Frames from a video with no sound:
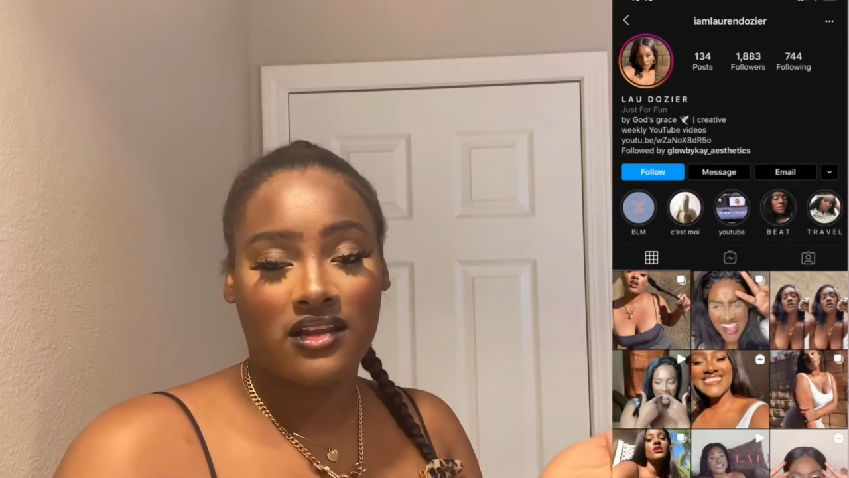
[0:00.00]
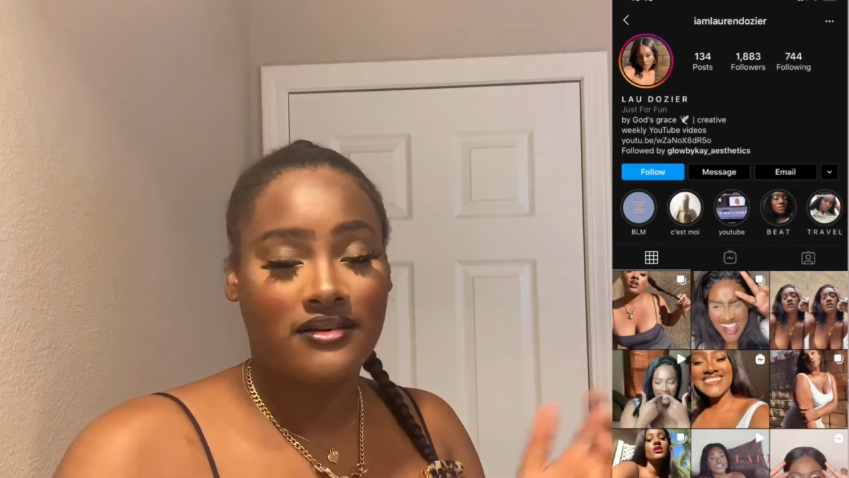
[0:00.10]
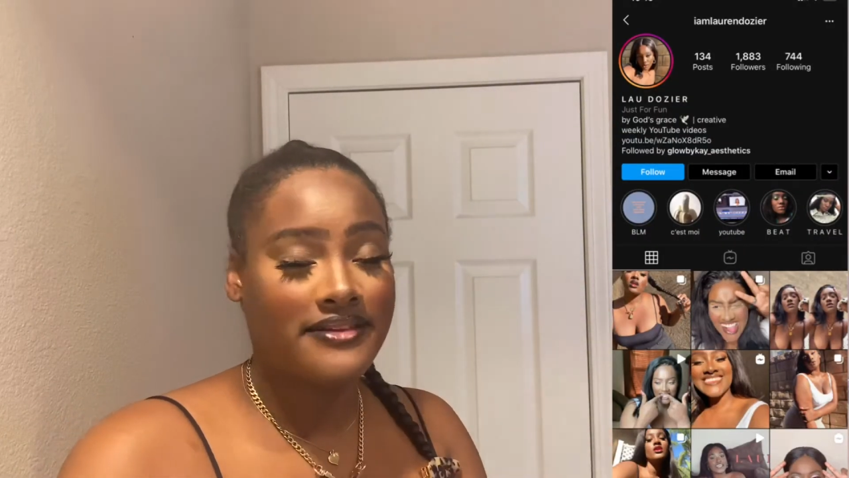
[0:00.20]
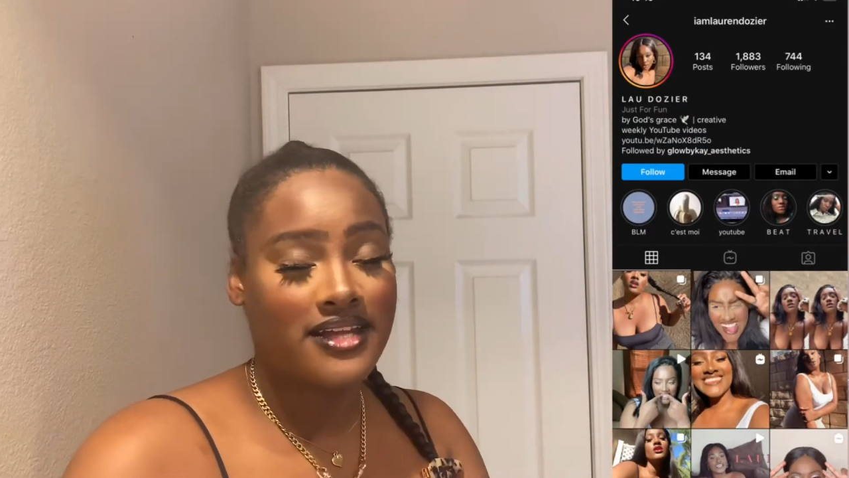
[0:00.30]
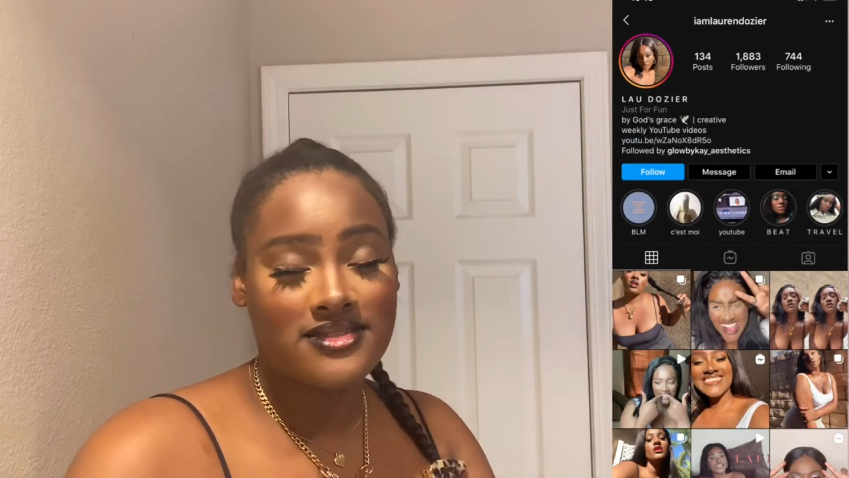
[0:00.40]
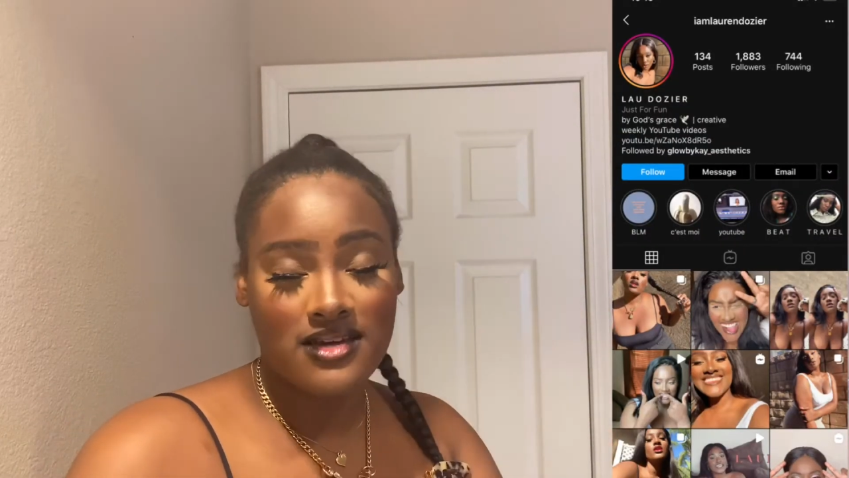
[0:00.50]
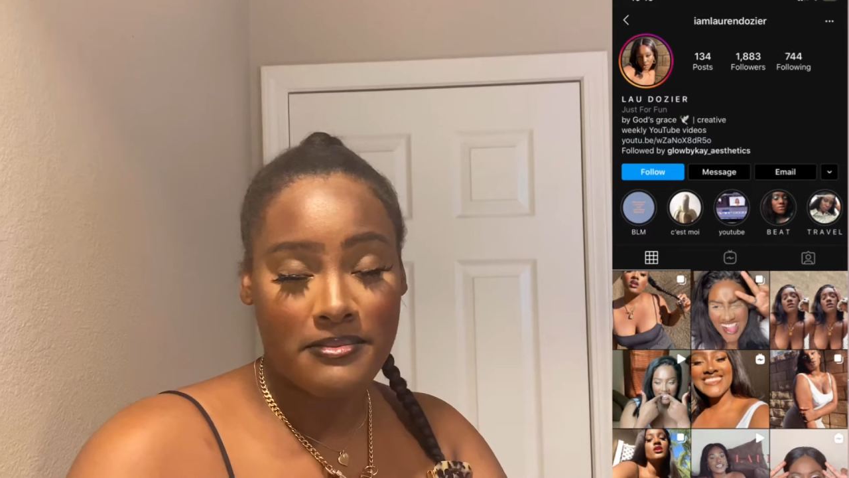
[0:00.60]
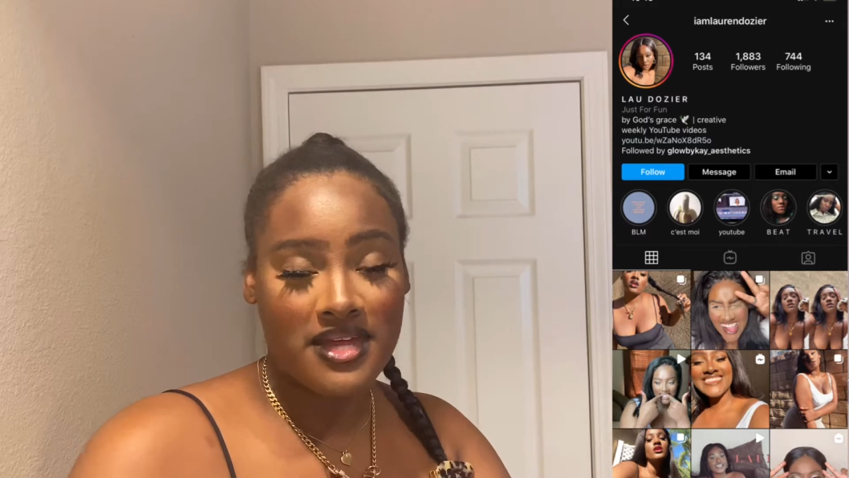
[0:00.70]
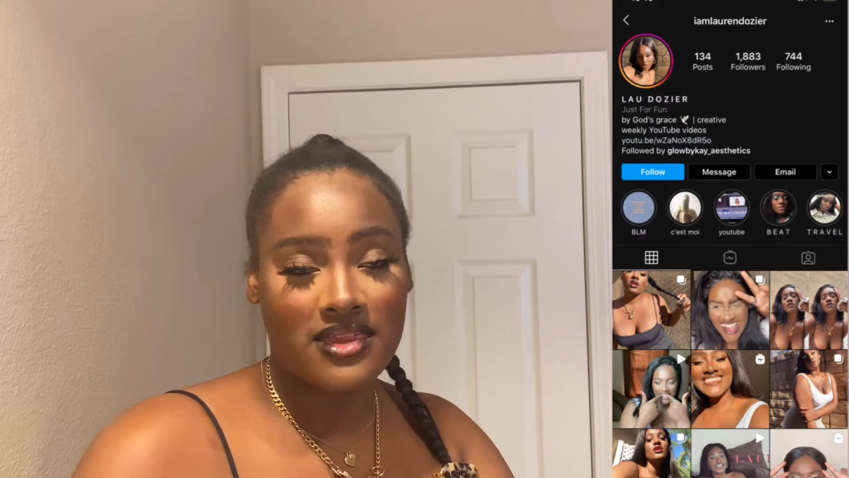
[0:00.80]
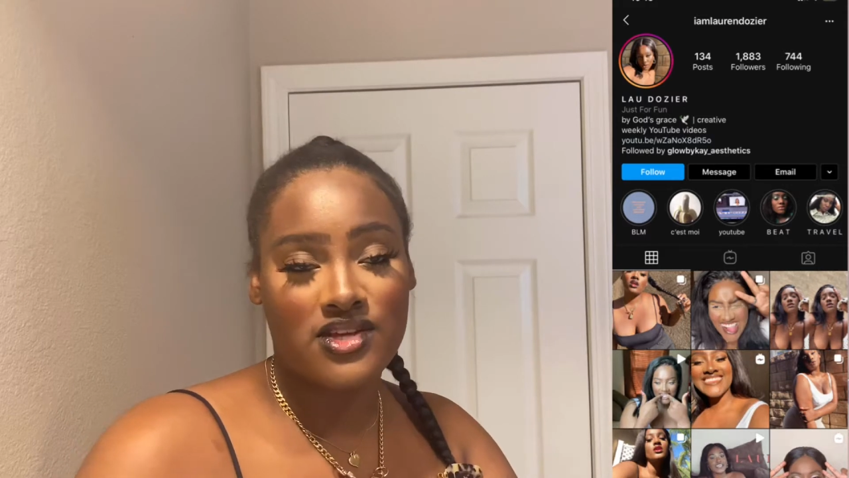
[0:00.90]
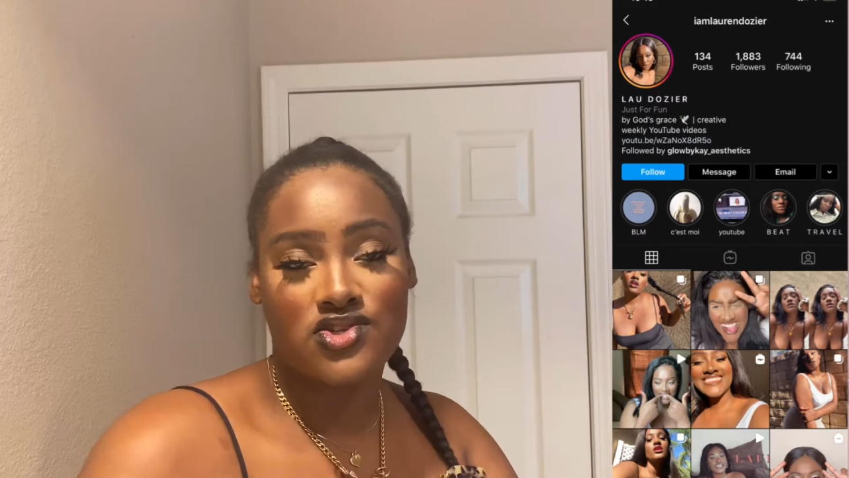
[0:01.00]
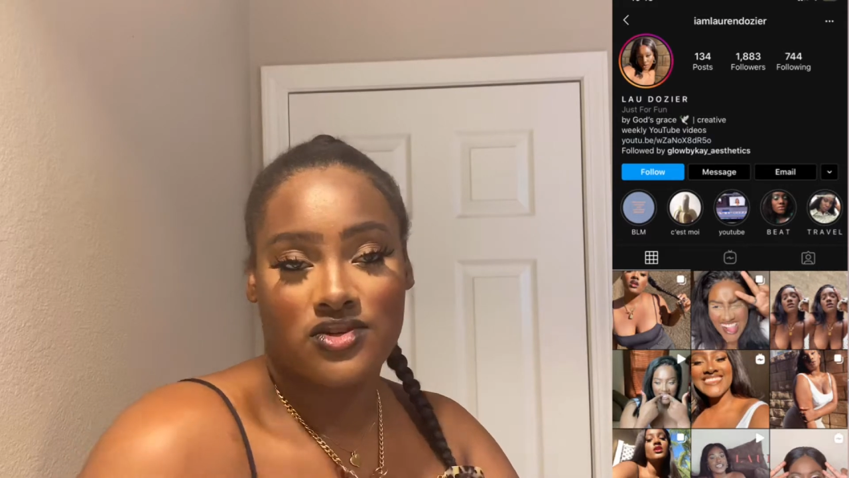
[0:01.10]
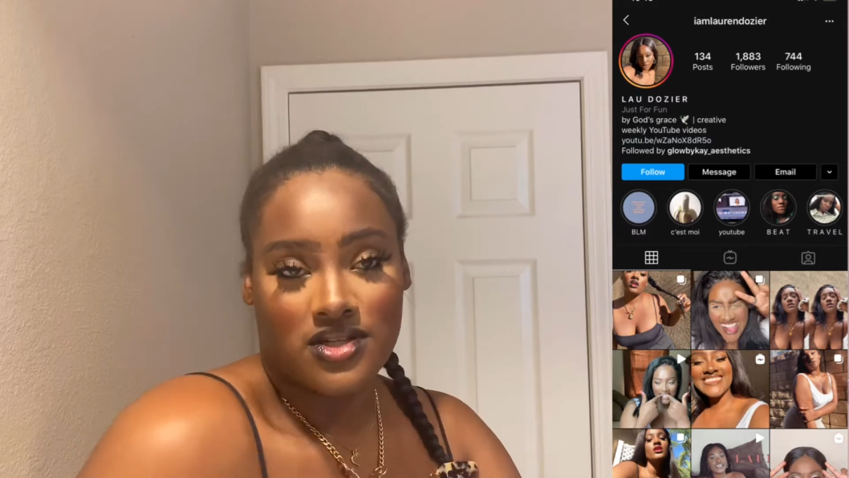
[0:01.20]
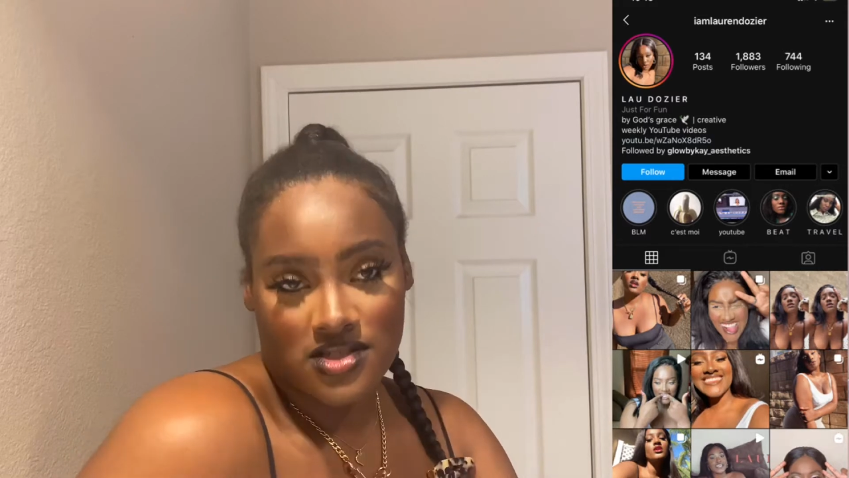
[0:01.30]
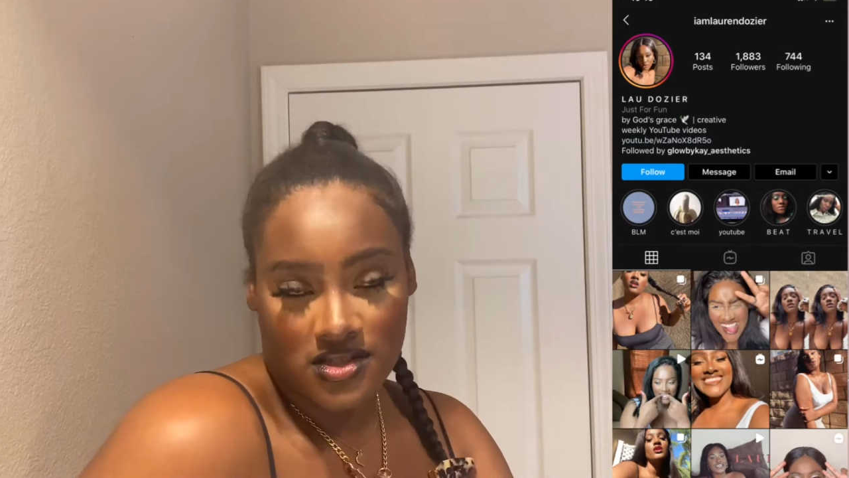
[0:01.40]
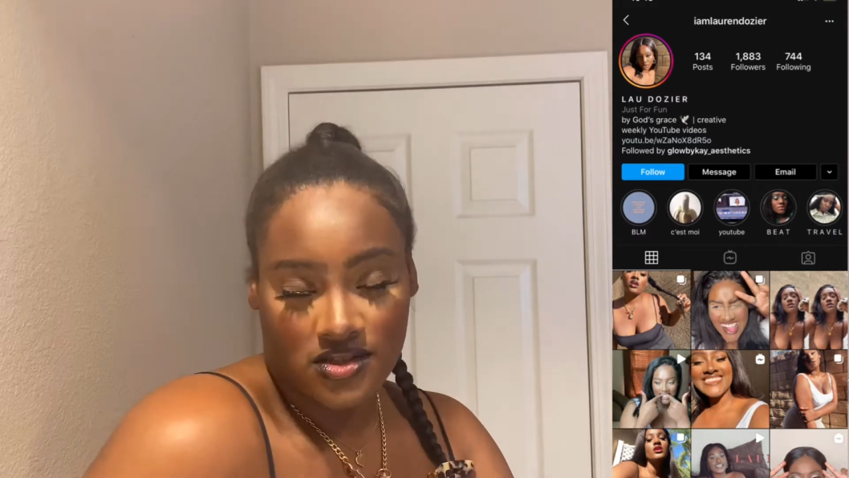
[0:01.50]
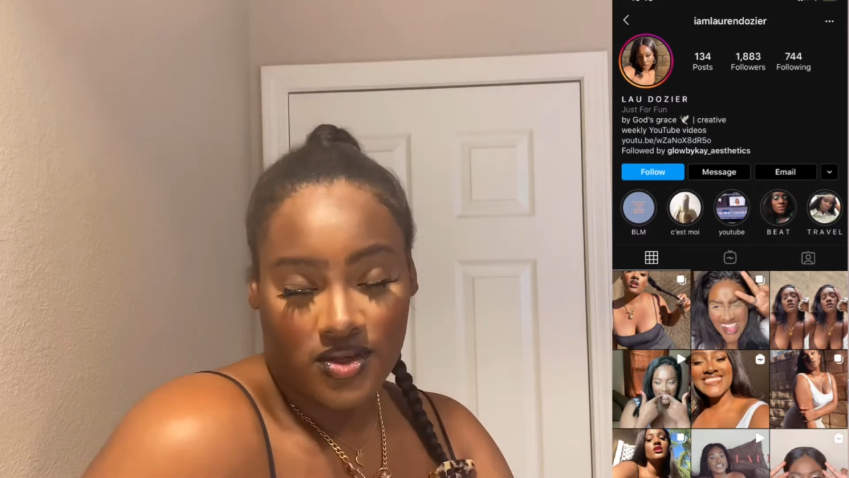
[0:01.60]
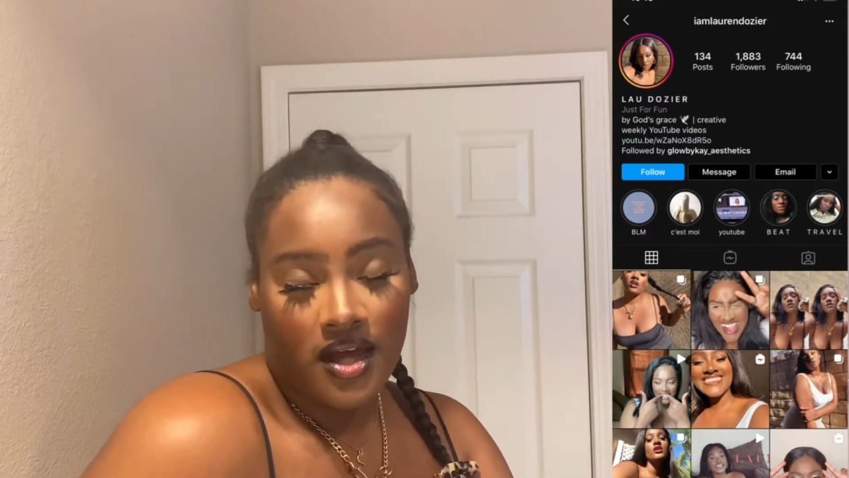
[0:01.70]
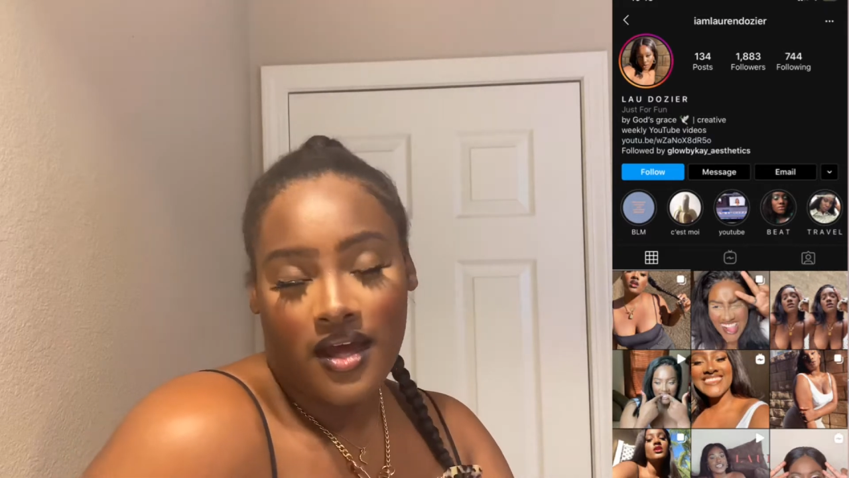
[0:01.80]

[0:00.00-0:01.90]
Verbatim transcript: if that's something that you're into.